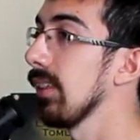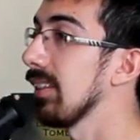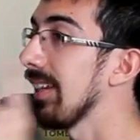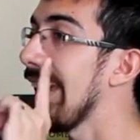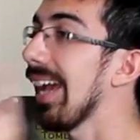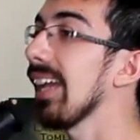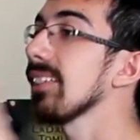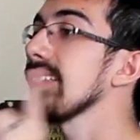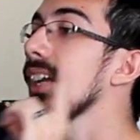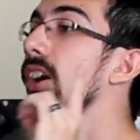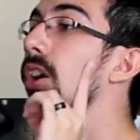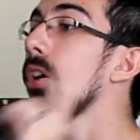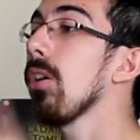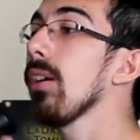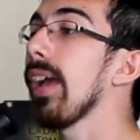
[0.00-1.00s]
to ask
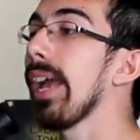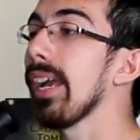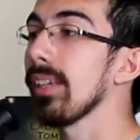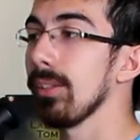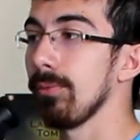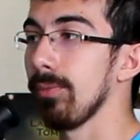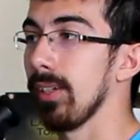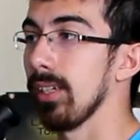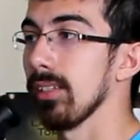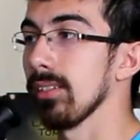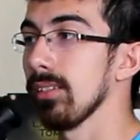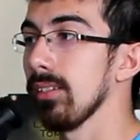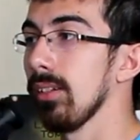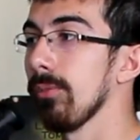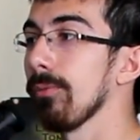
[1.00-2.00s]
all Aggie
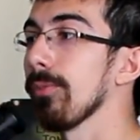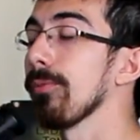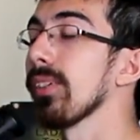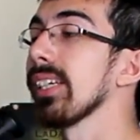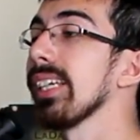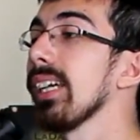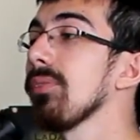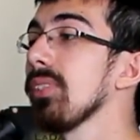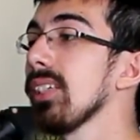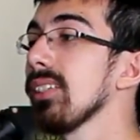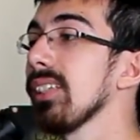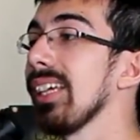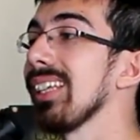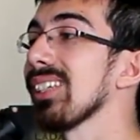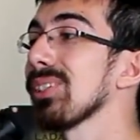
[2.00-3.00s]
fans for
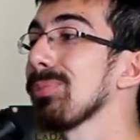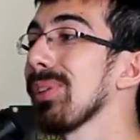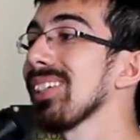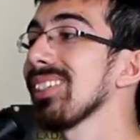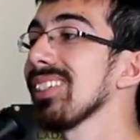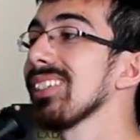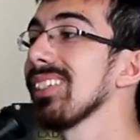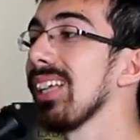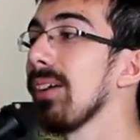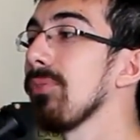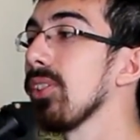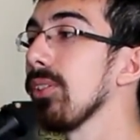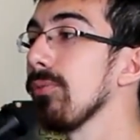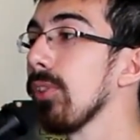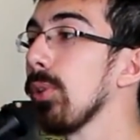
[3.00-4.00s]
forgiveness and express his
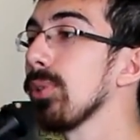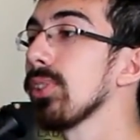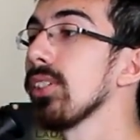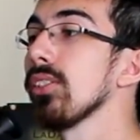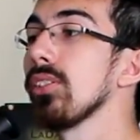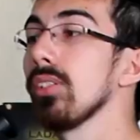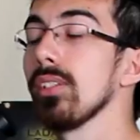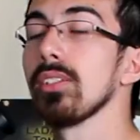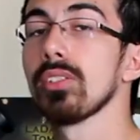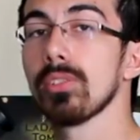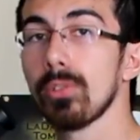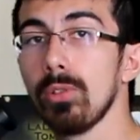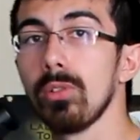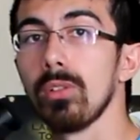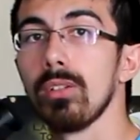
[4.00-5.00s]
love and devotion to the
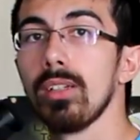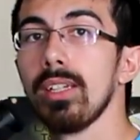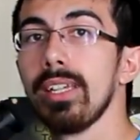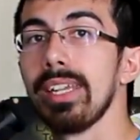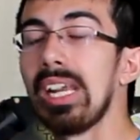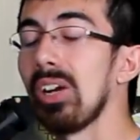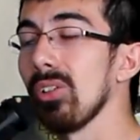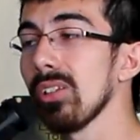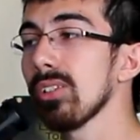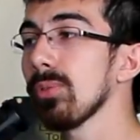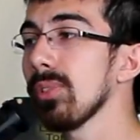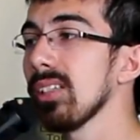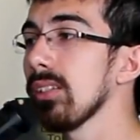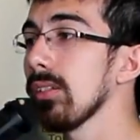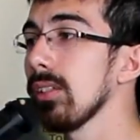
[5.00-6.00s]
school. Now, only
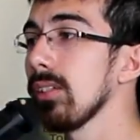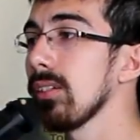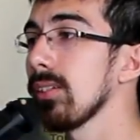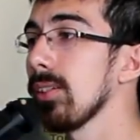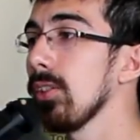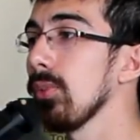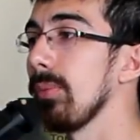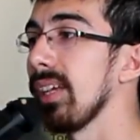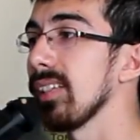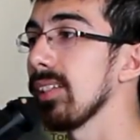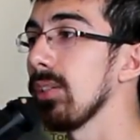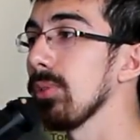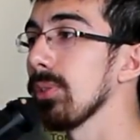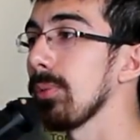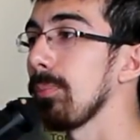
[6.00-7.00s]
23 years old,
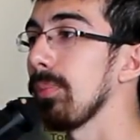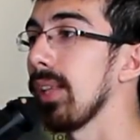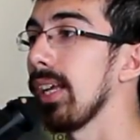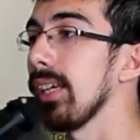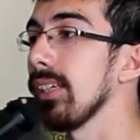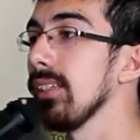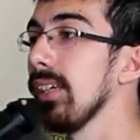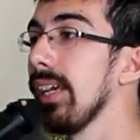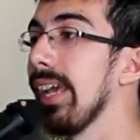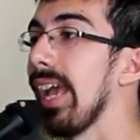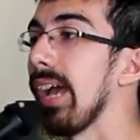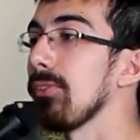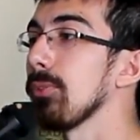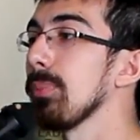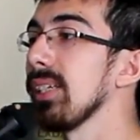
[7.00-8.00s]
Manziel was replying
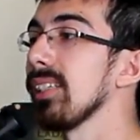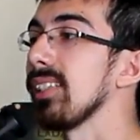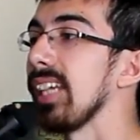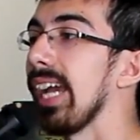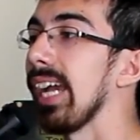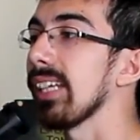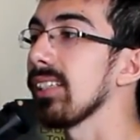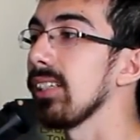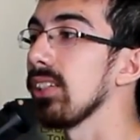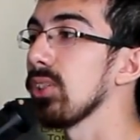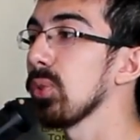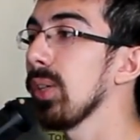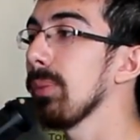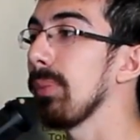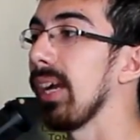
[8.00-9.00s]
after being tagged in a
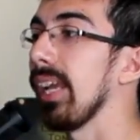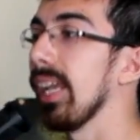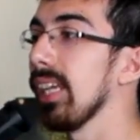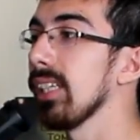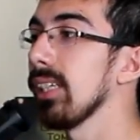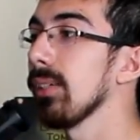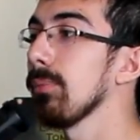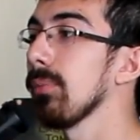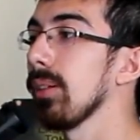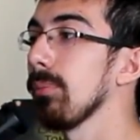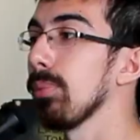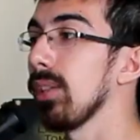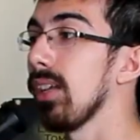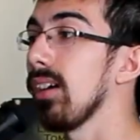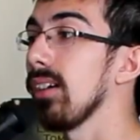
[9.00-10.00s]
tweet by A&M
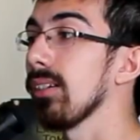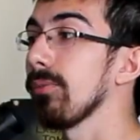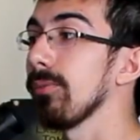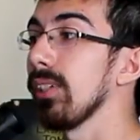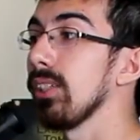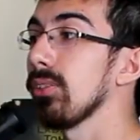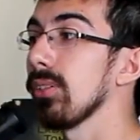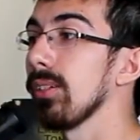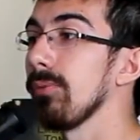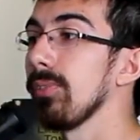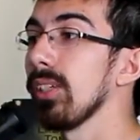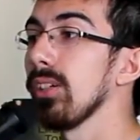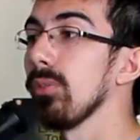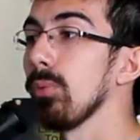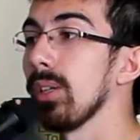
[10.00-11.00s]
blog featuring a
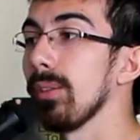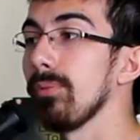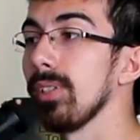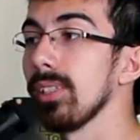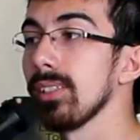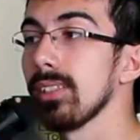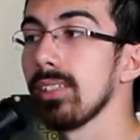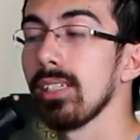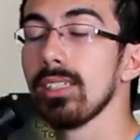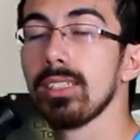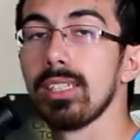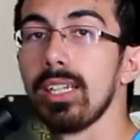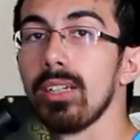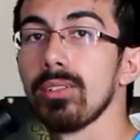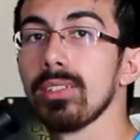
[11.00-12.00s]
video of one of his
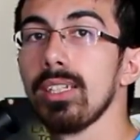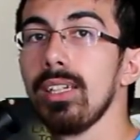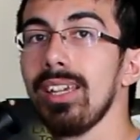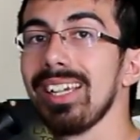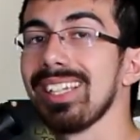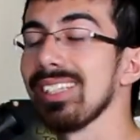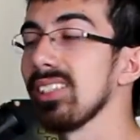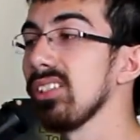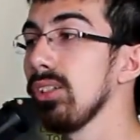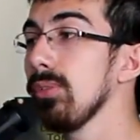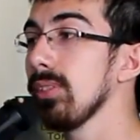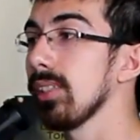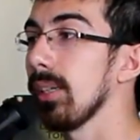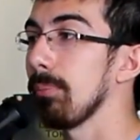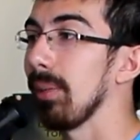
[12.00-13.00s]
touchdowns against
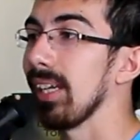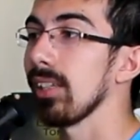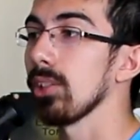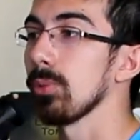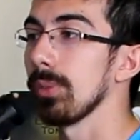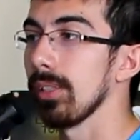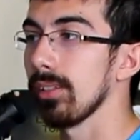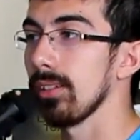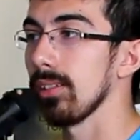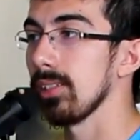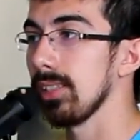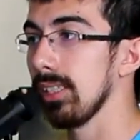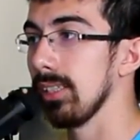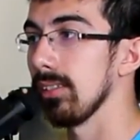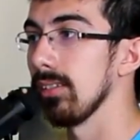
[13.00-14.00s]
UTEP back in
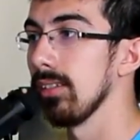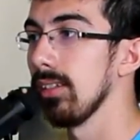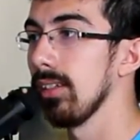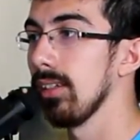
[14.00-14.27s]
2013.